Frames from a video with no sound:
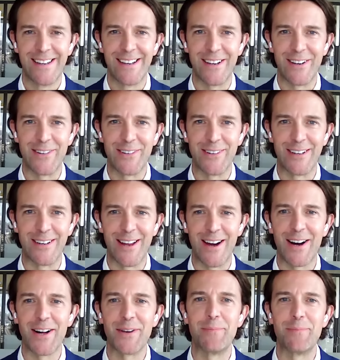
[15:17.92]

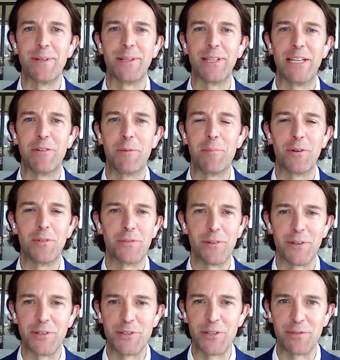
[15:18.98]
an unbelievable
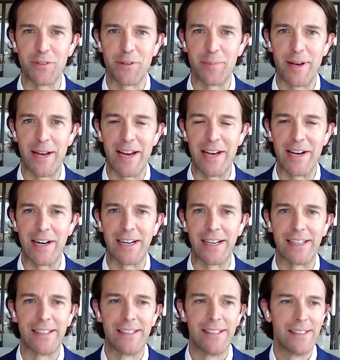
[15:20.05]
fortune from AI.